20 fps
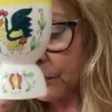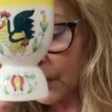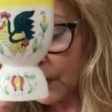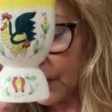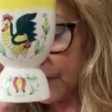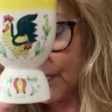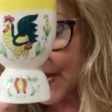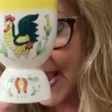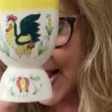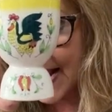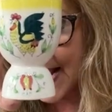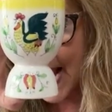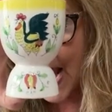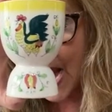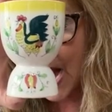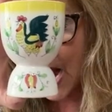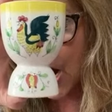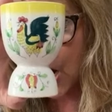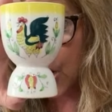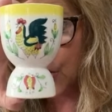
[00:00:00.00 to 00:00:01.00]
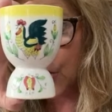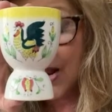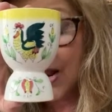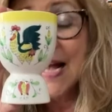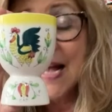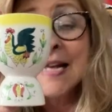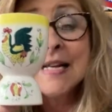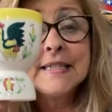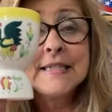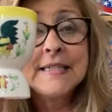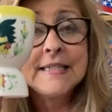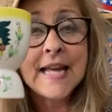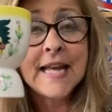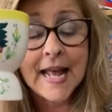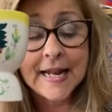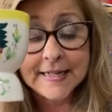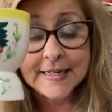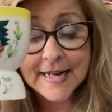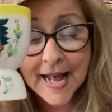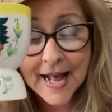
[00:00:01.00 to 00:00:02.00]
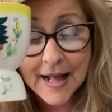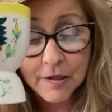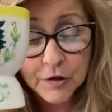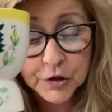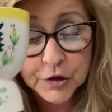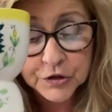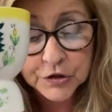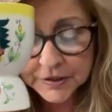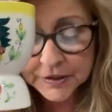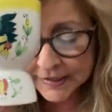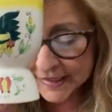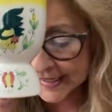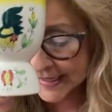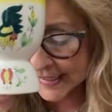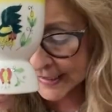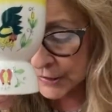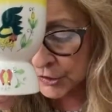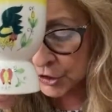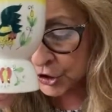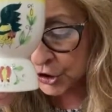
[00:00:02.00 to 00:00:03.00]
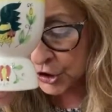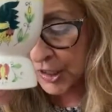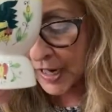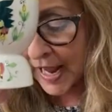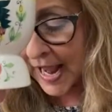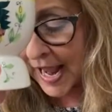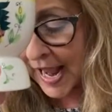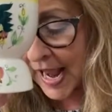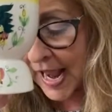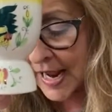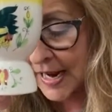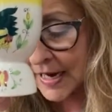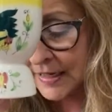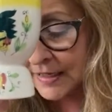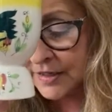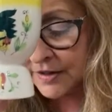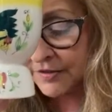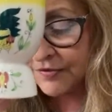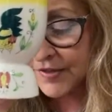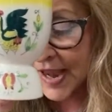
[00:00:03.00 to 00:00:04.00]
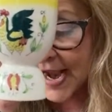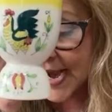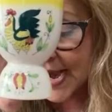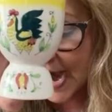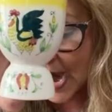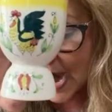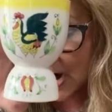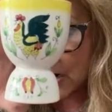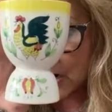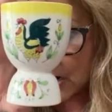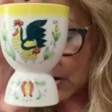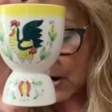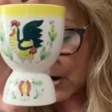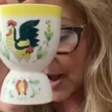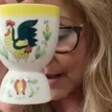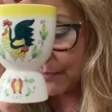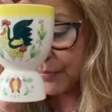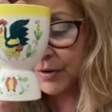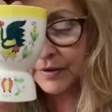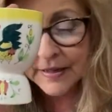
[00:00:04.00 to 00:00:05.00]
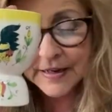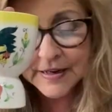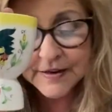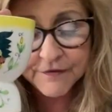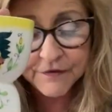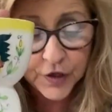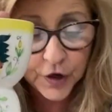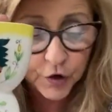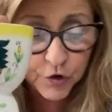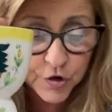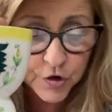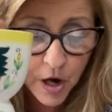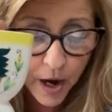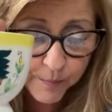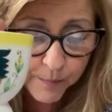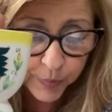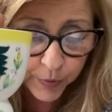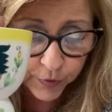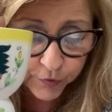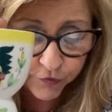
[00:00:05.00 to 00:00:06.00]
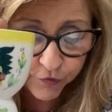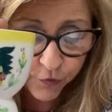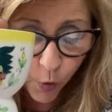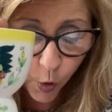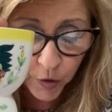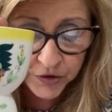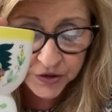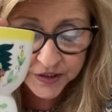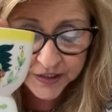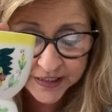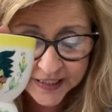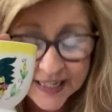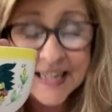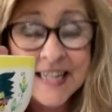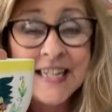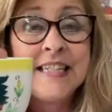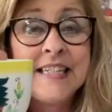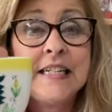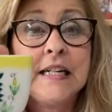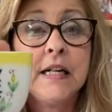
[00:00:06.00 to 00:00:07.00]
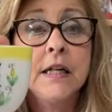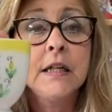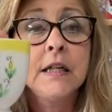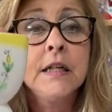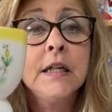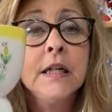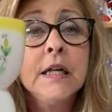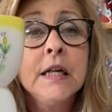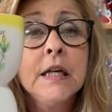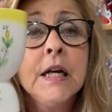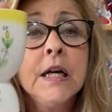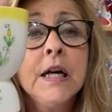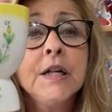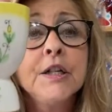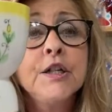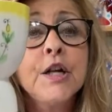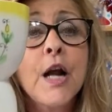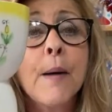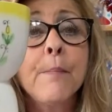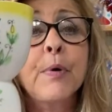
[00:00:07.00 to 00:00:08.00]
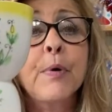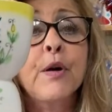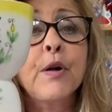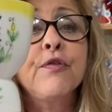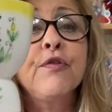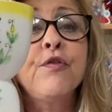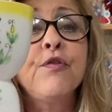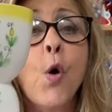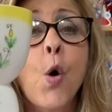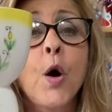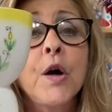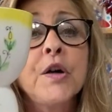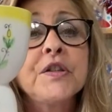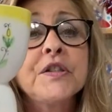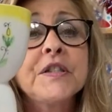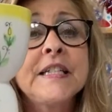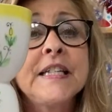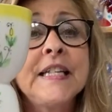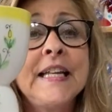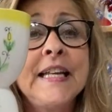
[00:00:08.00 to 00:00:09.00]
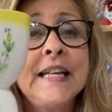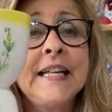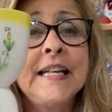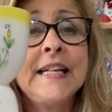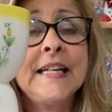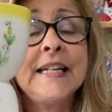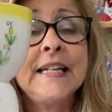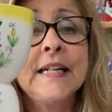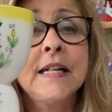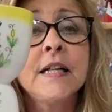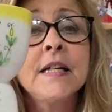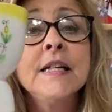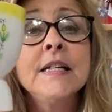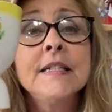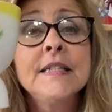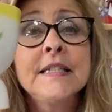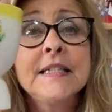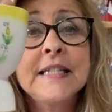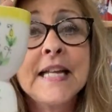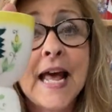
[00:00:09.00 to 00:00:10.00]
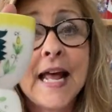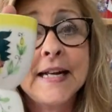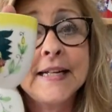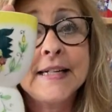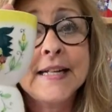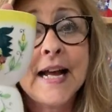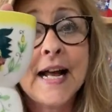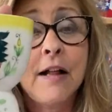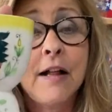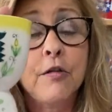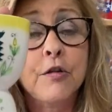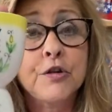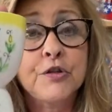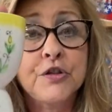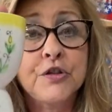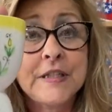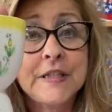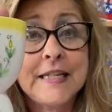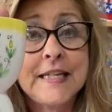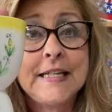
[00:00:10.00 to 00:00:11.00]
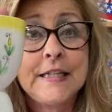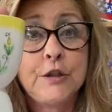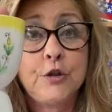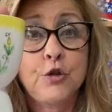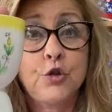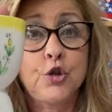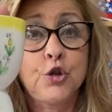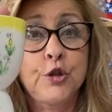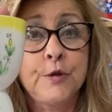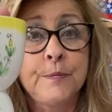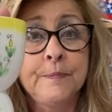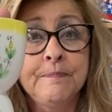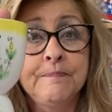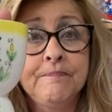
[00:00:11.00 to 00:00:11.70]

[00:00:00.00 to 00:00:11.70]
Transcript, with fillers: they are $10 each, and they are, I believe they're number 14. Number 14, $10 each.